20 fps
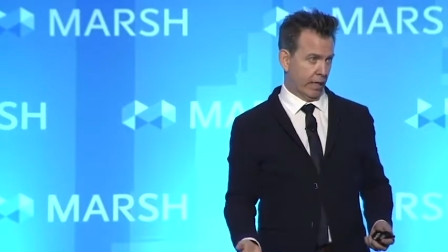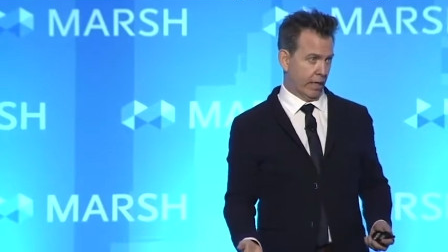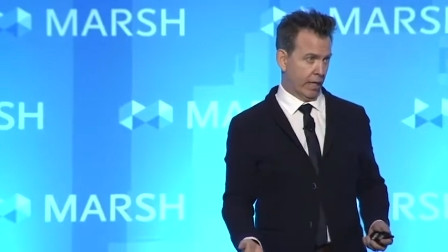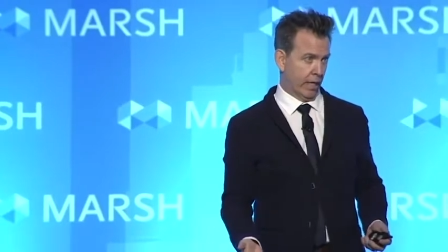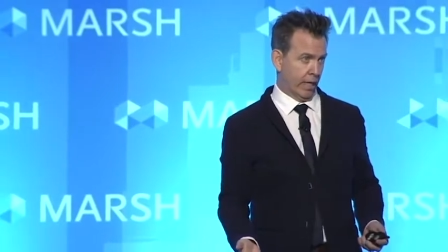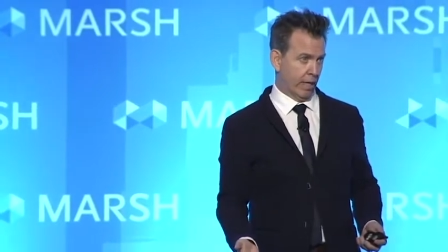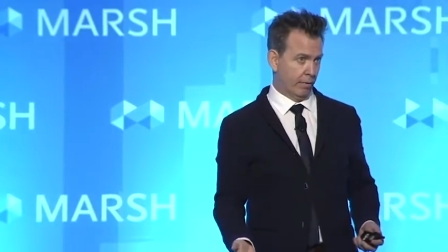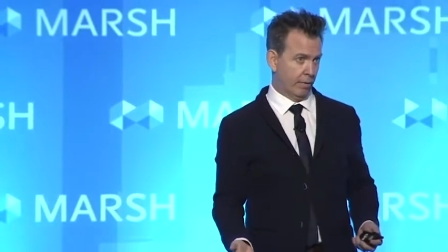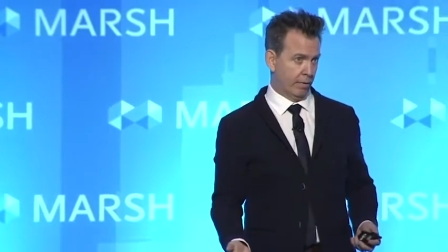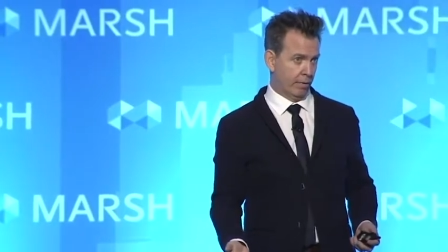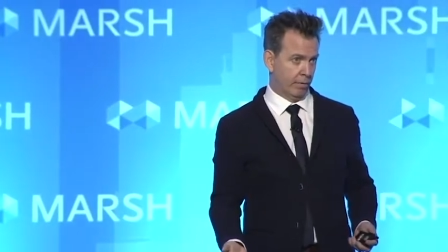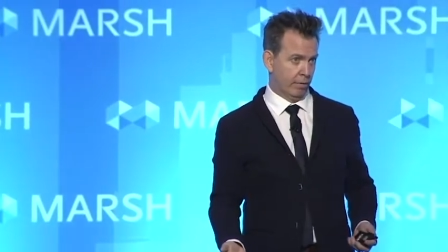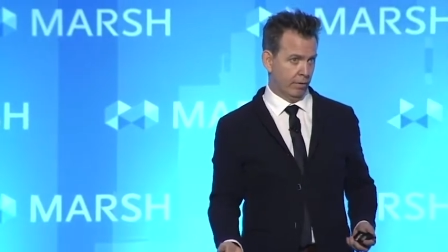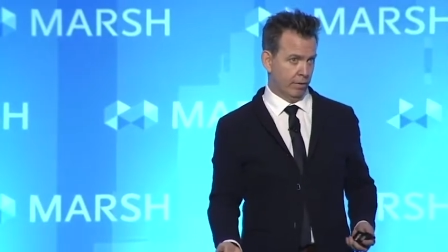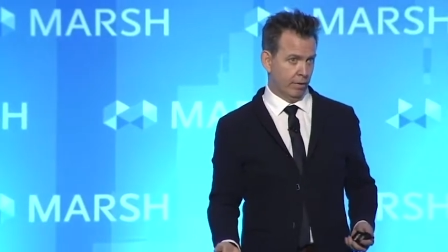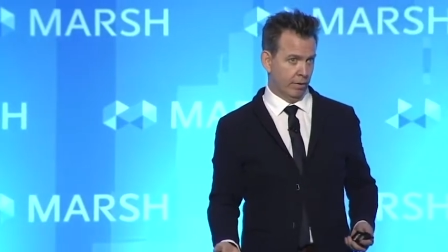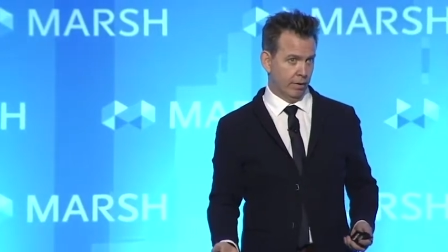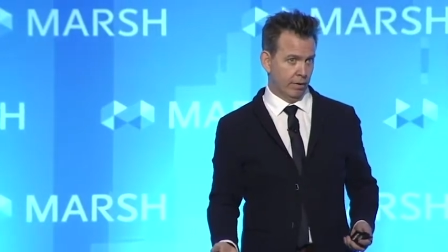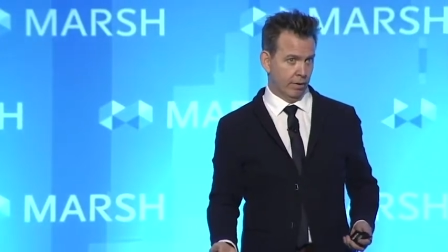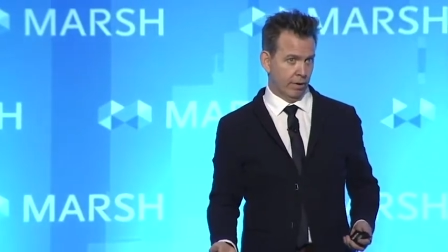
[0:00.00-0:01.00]
not going to happen.
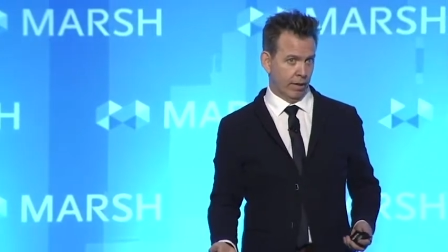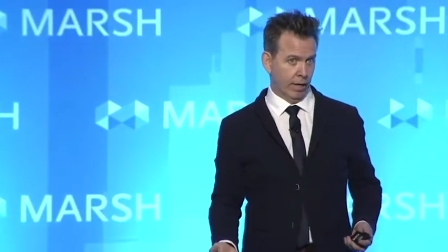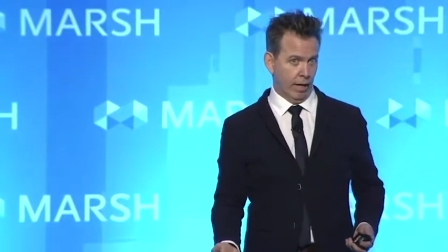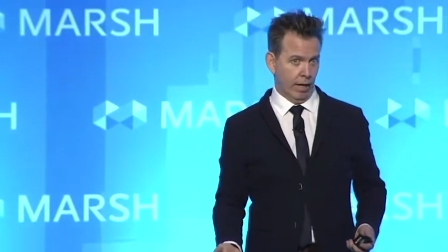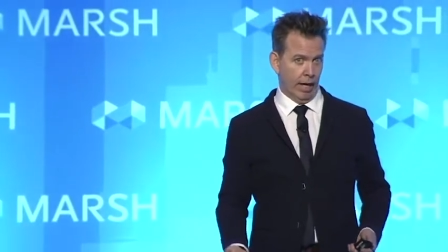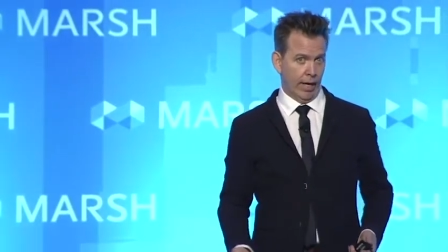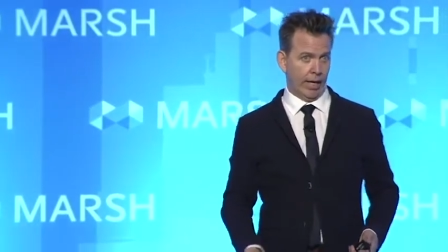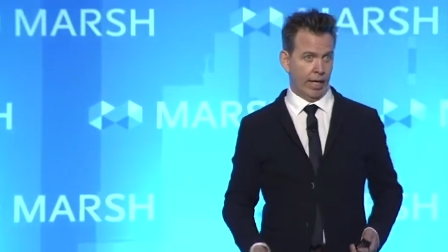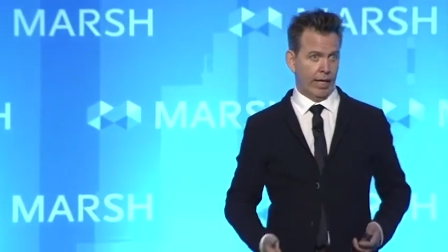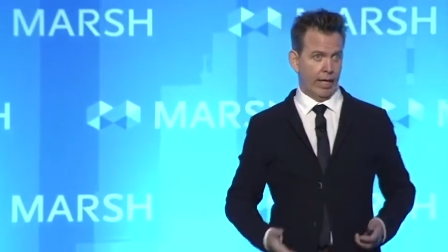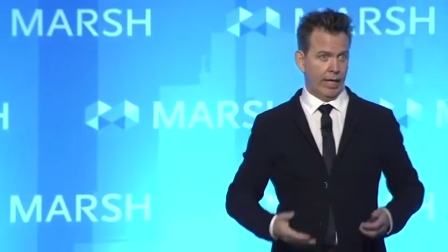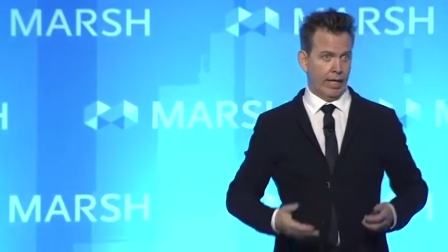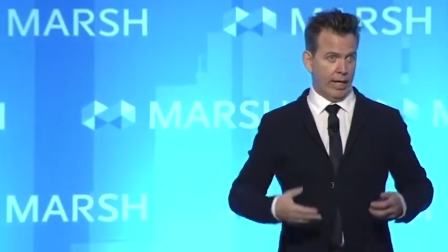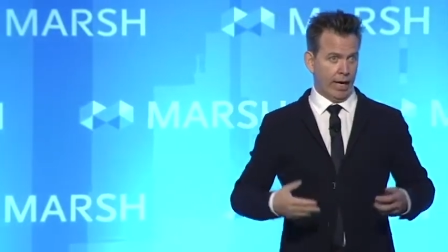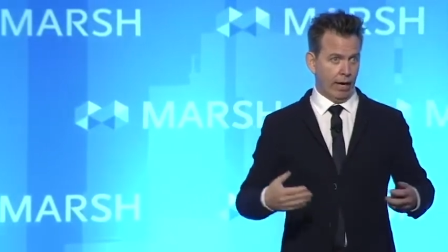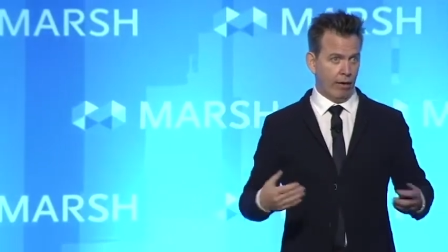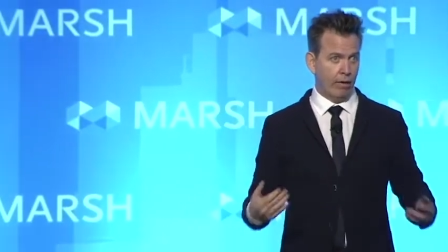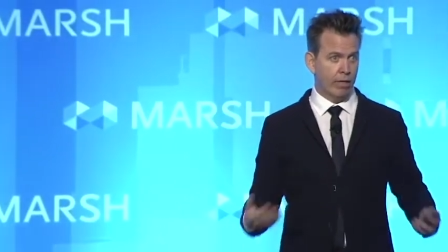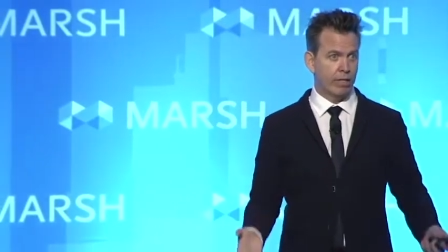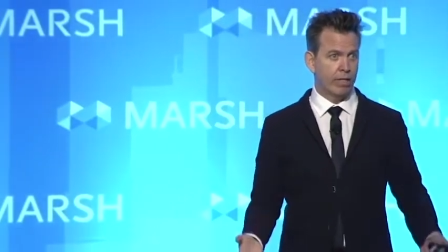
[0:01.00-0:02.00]
I can
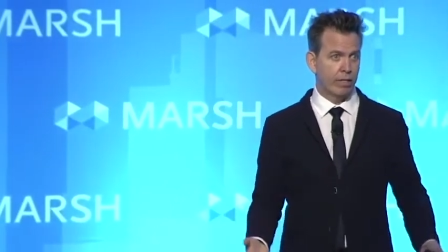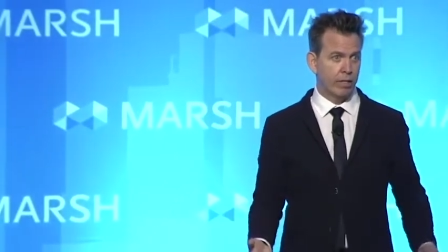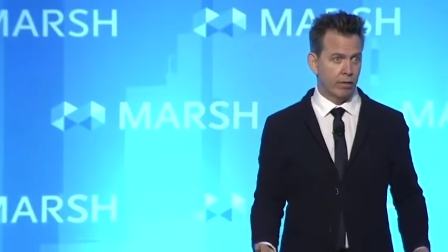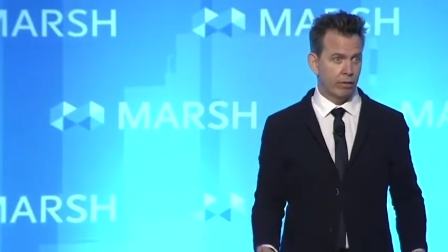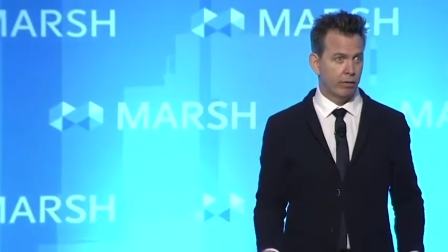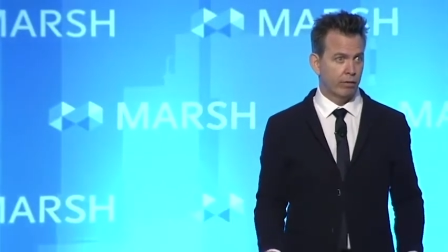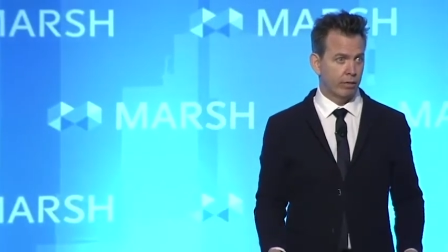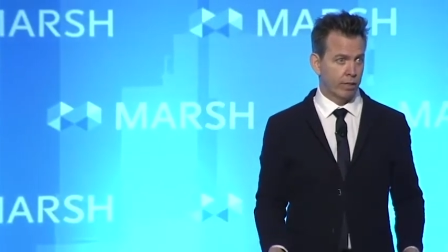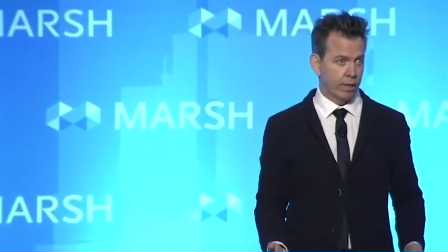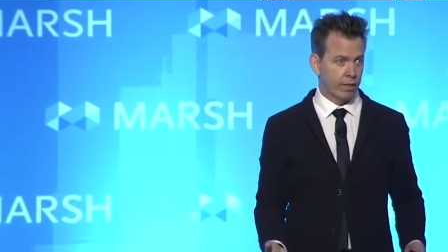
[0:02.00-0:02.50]
guarantee you